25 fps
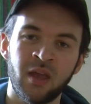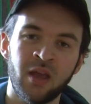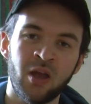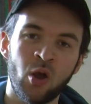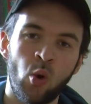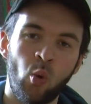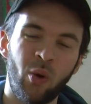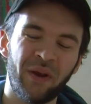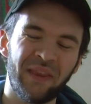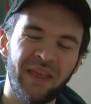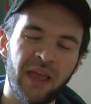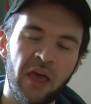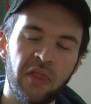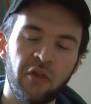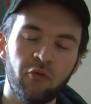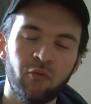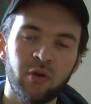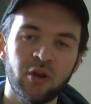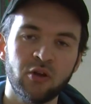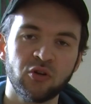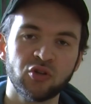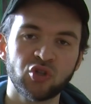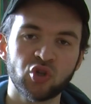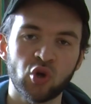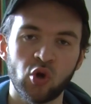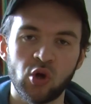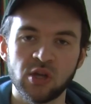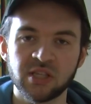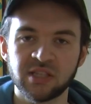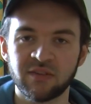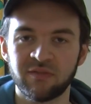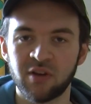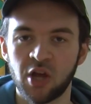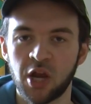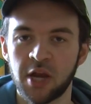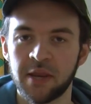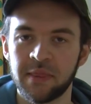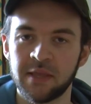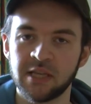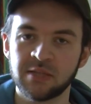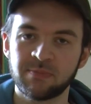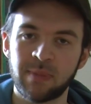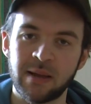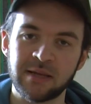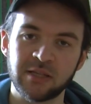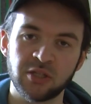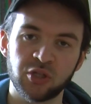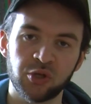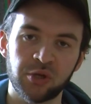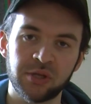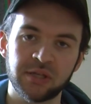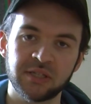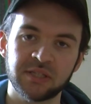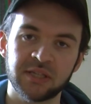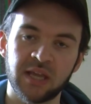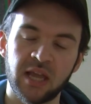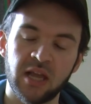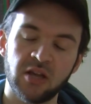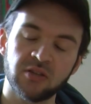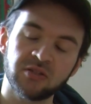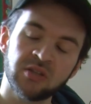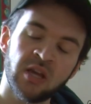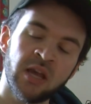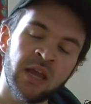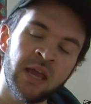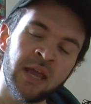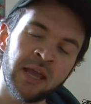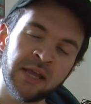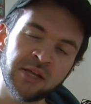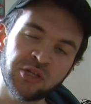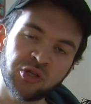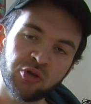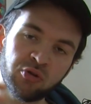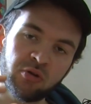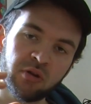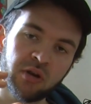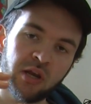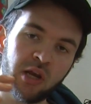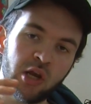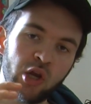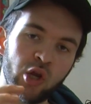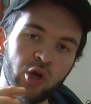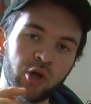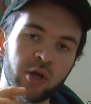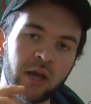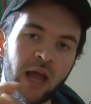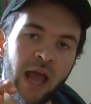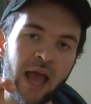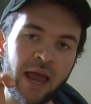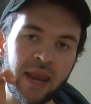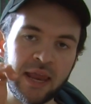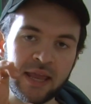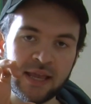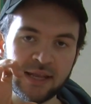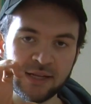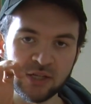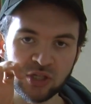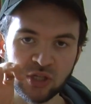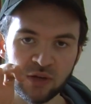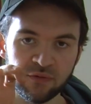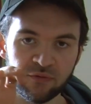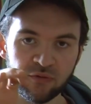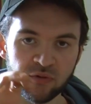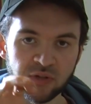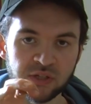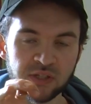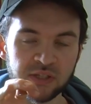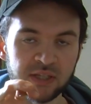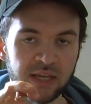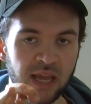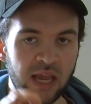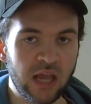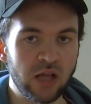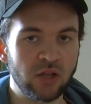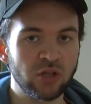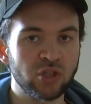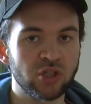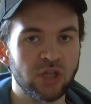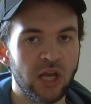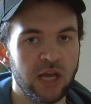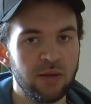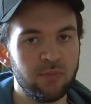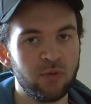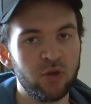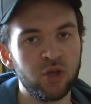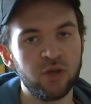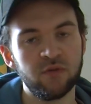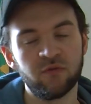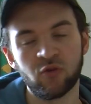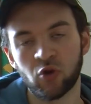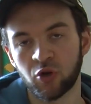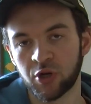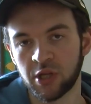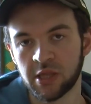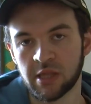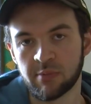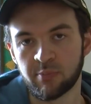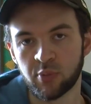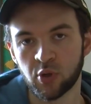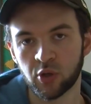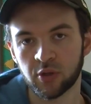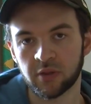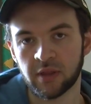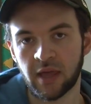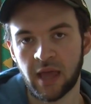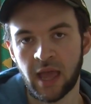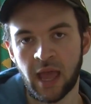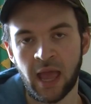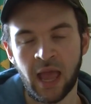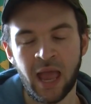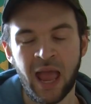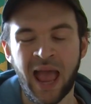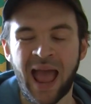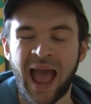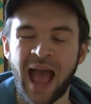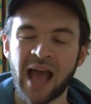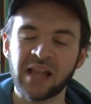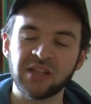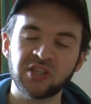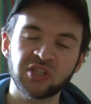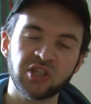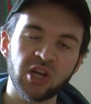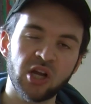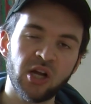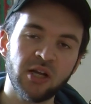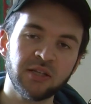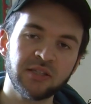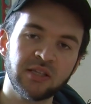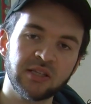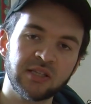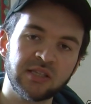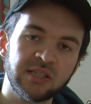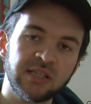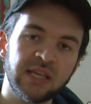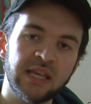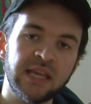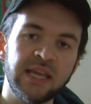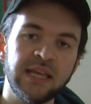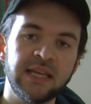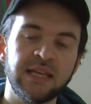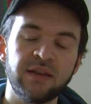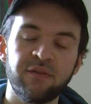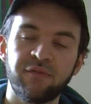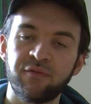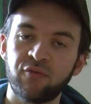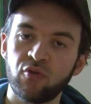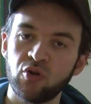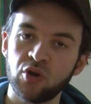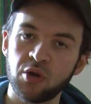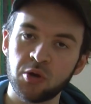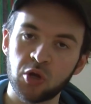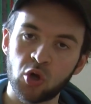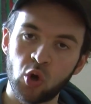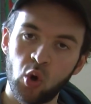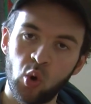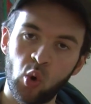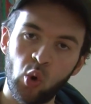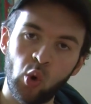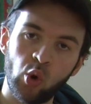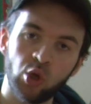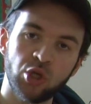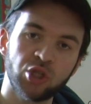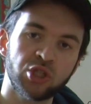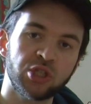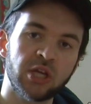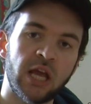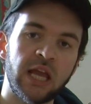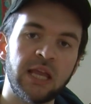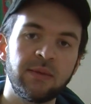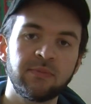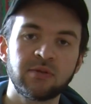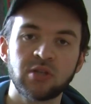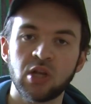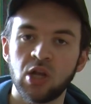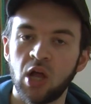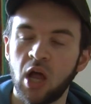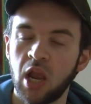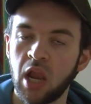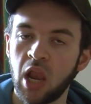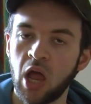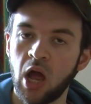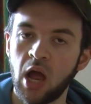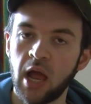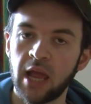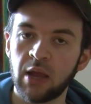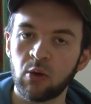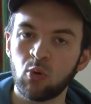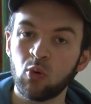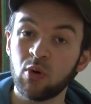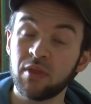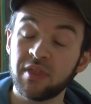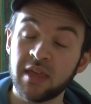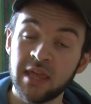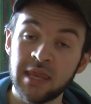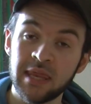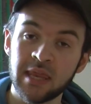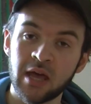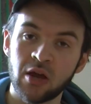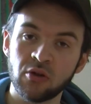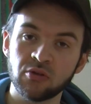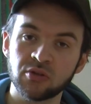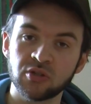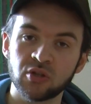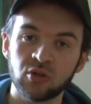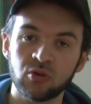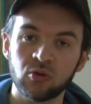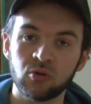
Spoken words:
One of the other real joys of learning these pentatonic scales is you can look at each different scale shape that you've got in the book there and start to see different chord shapes that are lying within those.